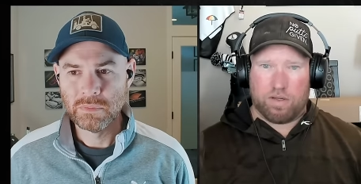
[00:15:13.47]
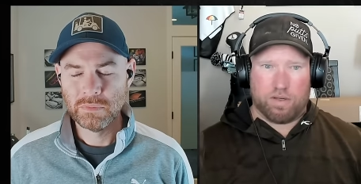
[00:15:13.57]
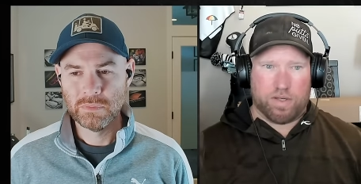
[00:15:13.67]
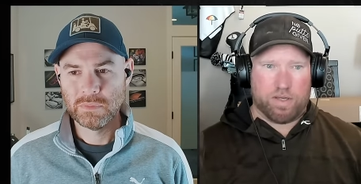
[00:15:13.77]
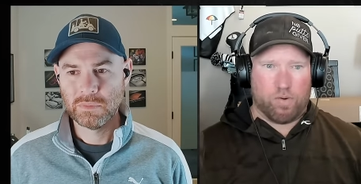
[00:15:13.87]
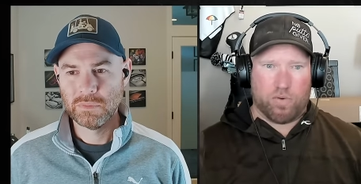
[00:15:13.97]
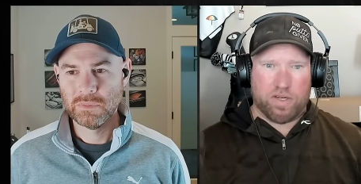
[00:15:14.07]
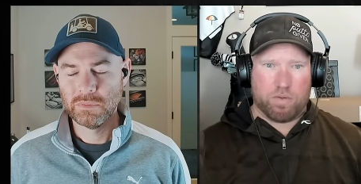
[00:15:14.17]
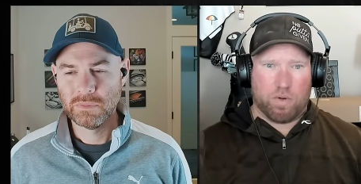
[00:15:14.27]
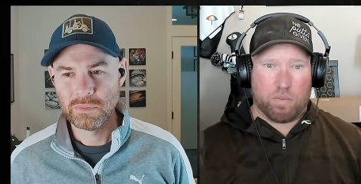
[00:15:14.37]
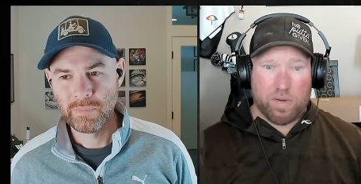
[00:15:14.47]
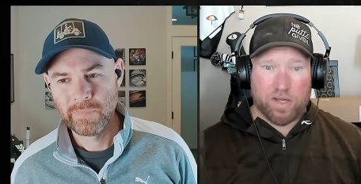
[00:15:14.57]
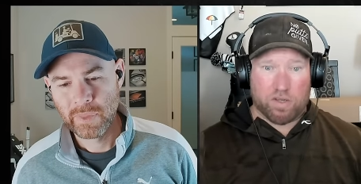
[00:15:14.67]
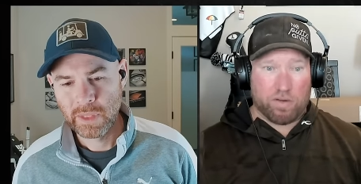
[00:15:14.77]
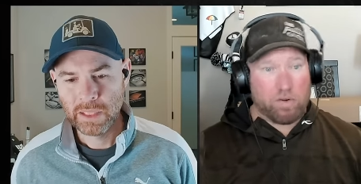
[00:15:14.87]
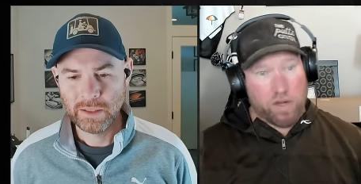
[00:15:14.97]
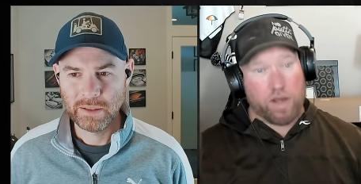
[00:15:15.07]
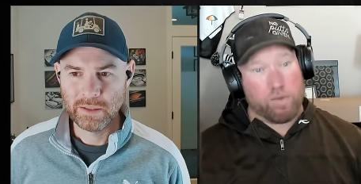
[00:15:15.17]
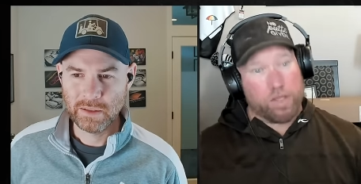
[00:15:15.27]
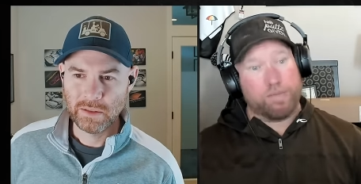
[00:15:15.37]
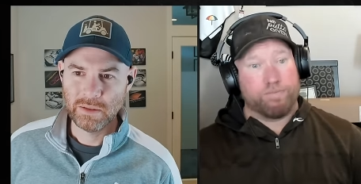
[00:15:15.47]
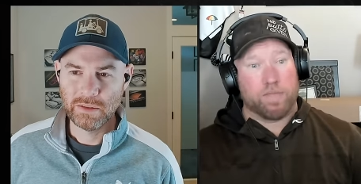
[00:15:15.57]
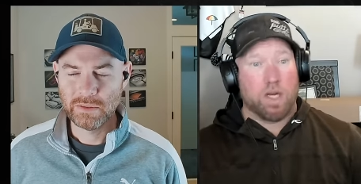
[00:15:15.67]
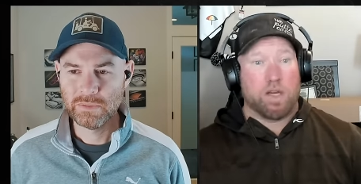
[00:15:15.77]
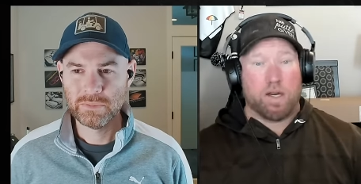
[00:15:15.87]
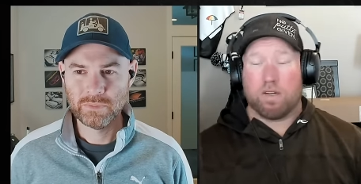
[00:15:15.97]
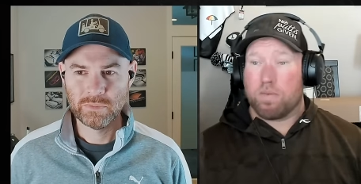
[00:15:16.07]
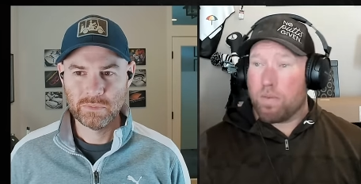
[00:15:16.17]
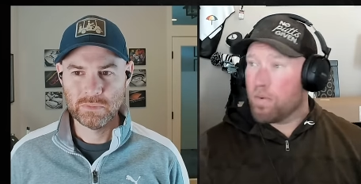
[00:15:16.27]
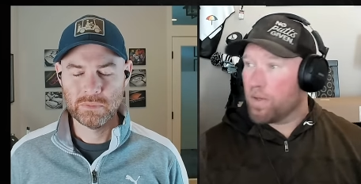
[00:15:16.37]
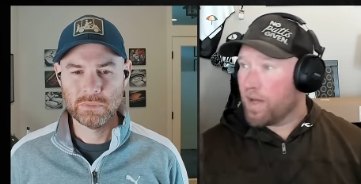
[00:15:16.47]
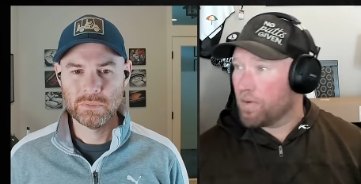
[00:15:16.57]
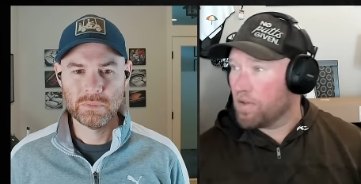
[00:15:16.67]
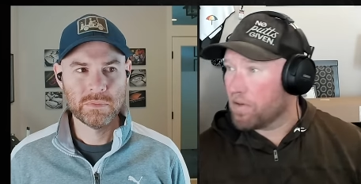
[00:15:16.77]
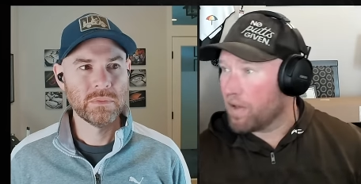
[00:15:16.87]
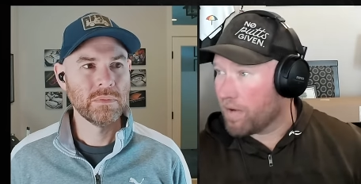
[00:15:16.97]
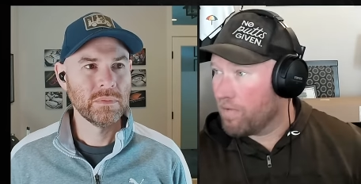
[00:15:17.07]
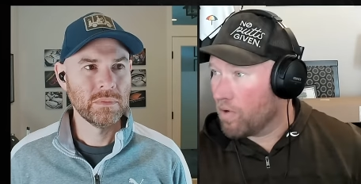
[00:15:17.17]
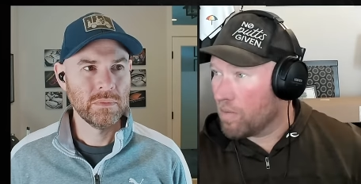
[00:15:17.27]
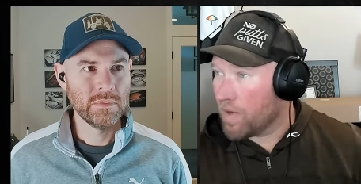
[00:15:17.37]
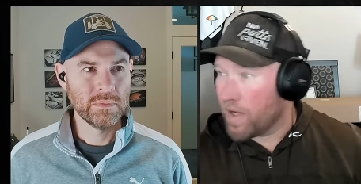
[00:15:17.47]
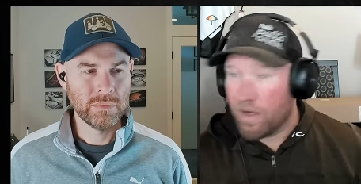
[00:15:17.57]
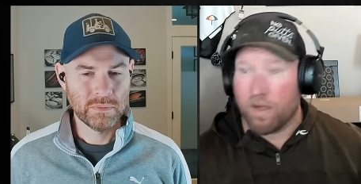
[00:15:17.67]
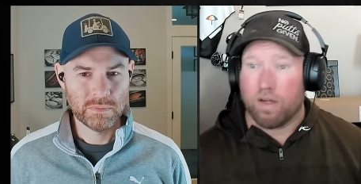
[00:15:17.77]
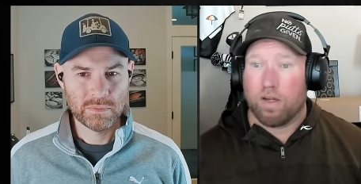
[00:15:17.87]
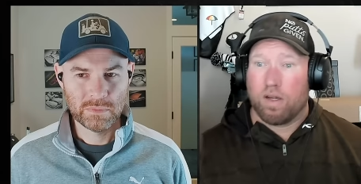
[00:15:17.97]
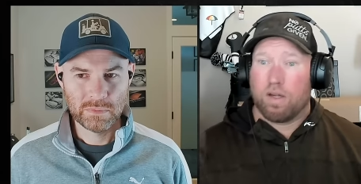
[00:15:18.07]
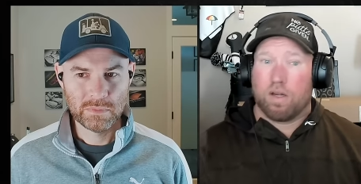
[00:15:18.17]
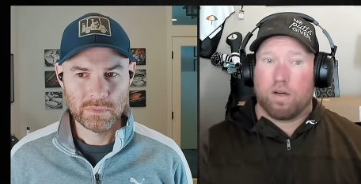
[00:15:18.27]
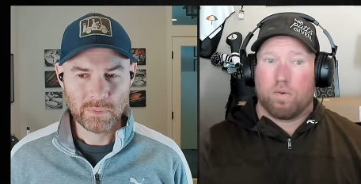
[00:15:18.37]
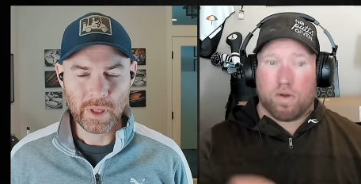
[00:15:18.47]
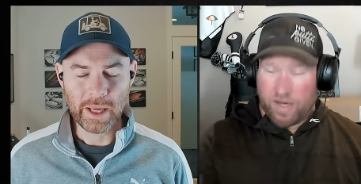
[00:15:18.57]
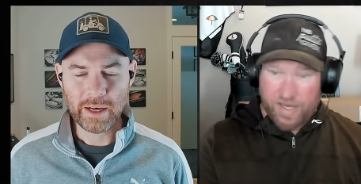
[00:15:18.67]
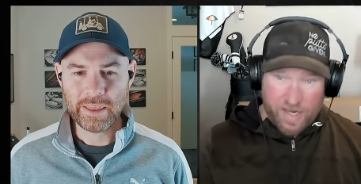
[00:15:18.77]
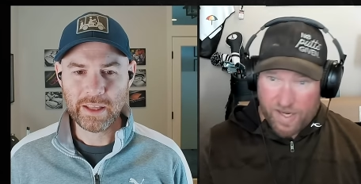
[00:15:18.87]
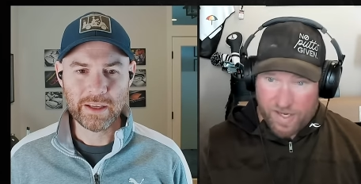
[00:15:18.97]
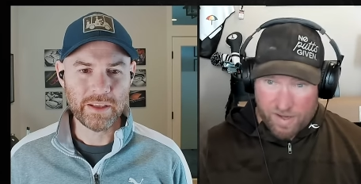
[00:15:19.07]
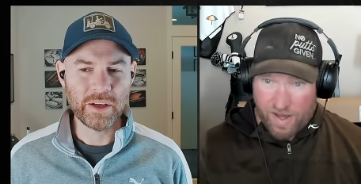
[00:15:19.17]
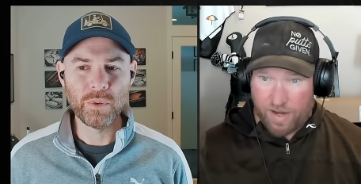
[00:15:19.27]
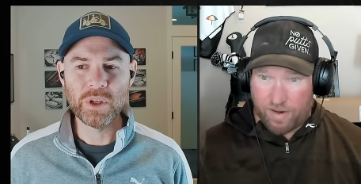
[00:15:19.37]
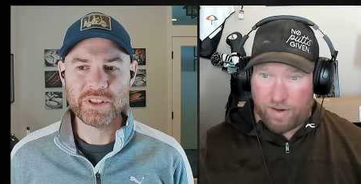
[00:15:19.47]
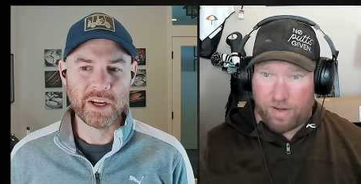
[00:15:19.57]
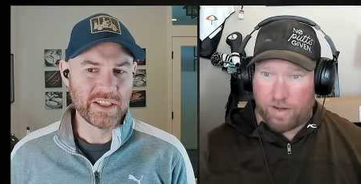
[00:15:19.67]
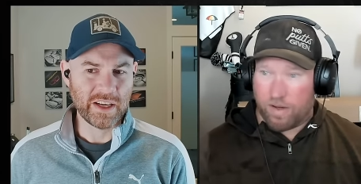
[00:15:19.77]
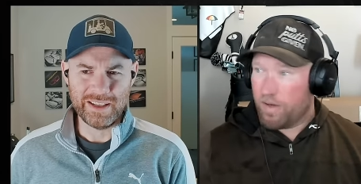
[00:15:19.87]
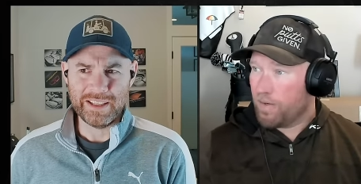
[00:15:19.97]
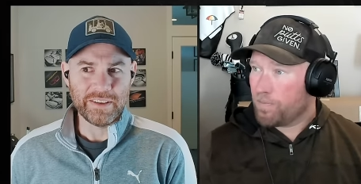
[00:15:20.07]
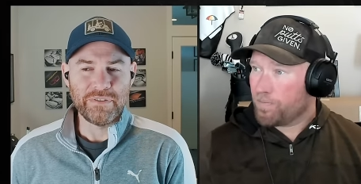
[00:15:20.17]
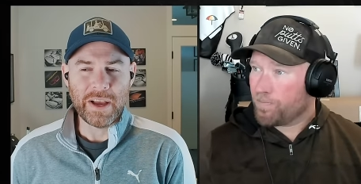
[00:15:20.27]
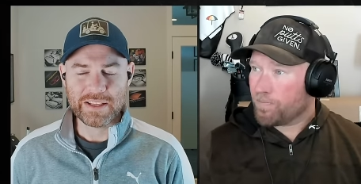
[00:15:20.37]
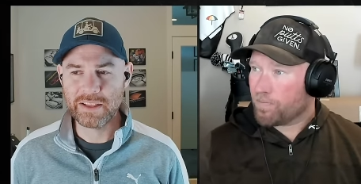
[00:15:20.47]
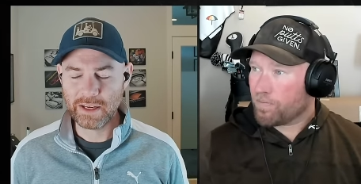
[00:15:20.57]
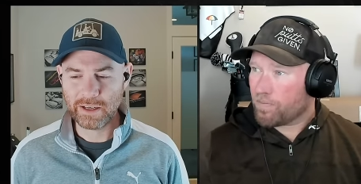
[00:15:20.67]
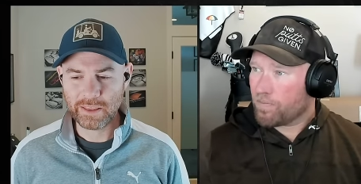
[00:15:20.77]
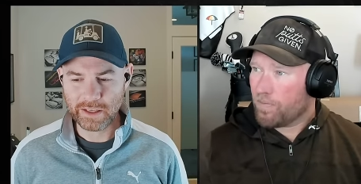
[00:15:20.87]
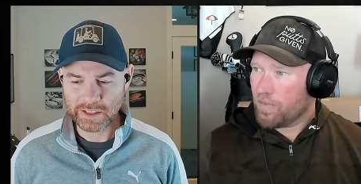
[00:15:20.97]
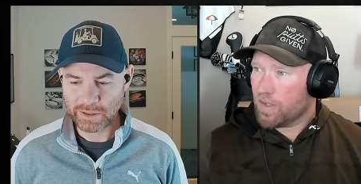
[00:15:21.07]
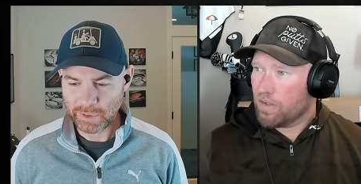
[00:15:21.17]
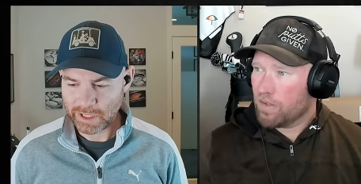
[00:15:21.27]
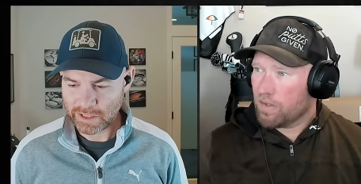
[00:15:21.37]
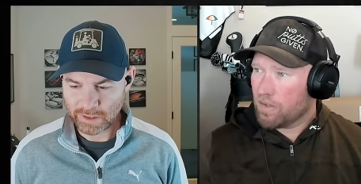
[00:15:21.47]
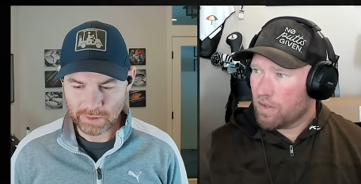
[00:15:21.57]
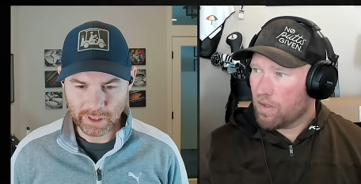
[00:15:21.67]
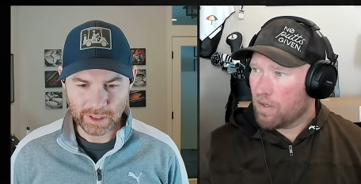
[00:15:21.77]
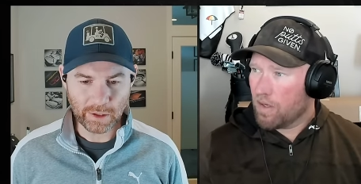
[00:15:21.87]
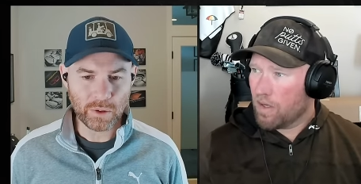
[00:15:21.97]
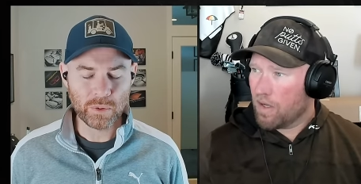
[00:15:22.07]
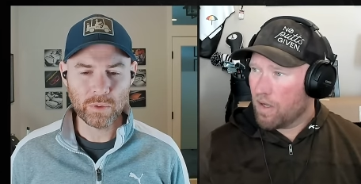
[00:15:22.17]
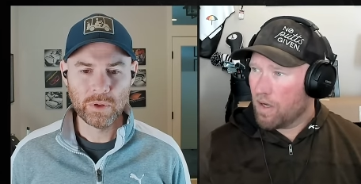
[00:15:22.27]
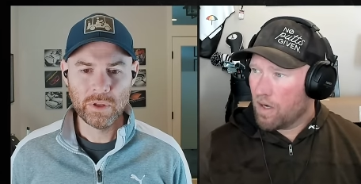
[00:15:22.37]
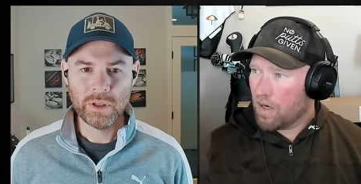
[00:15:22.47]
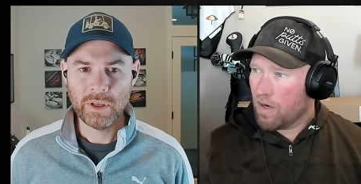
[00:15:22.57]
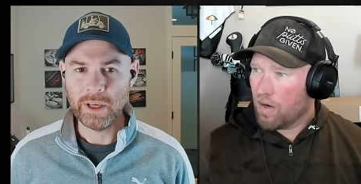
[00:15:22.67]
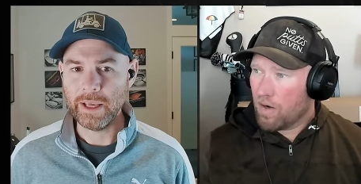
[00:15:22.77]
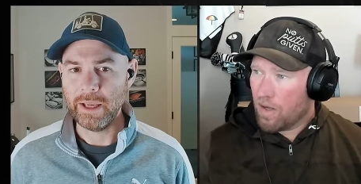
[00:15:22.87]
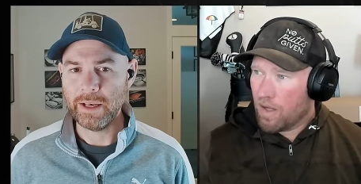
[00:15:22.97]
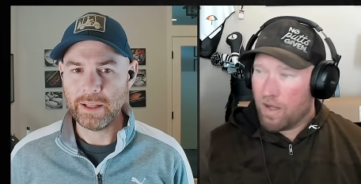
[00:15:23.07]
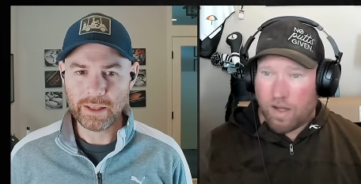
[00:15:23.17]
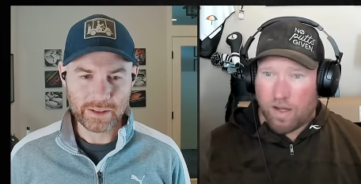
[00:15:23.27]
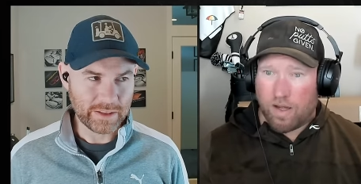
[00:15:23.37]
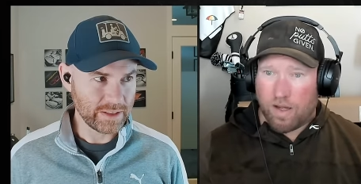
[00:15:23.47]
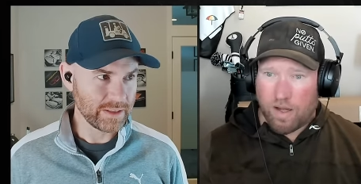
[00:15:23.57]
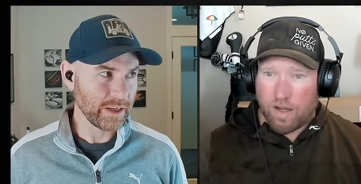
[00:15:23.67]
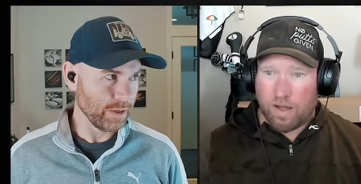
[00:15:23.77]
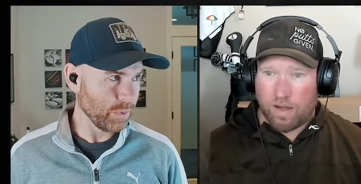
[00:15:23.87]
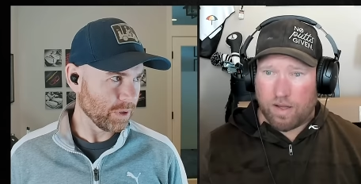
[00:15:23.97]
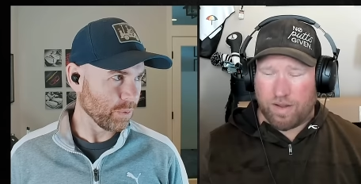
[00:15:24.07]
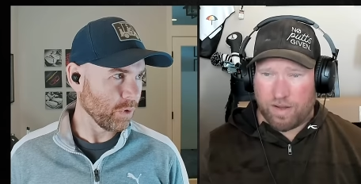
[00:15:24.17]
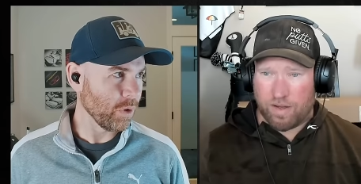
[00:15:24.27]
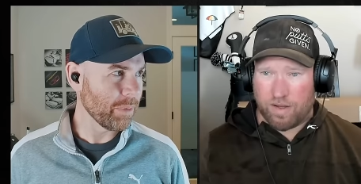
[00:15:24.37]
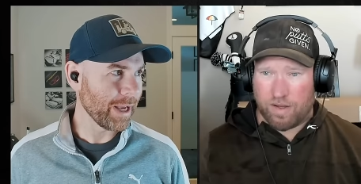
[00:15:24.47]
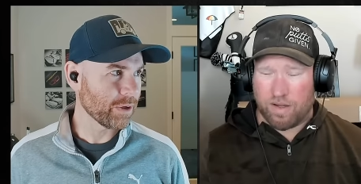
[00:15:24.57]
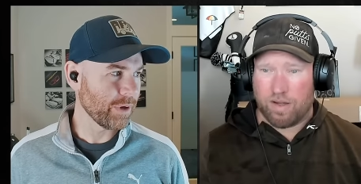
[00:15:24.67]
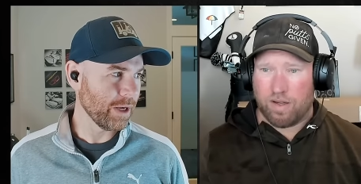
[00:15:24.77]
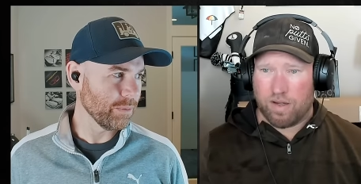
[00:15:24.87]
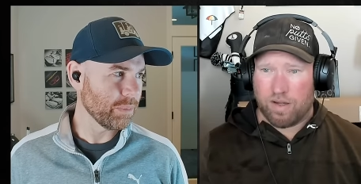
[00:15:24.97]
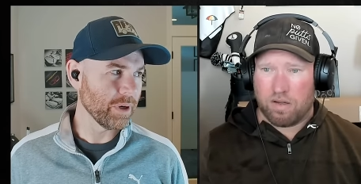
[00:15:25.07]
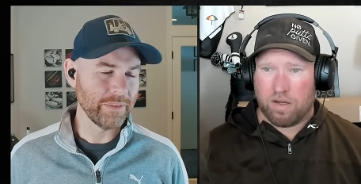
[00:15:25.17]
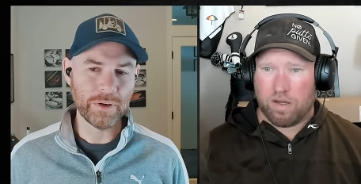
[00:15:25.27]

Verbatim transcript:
Speaker 1: you know a reasonable picture of okay, well, here's maybe what that would look like for me we're yeah, going to dig think, into. You know, that. we'll
Speaker 2: touch on it. like the fascinating thing to me is you think, oh, and I think this is kind of what the rollback crowd part of it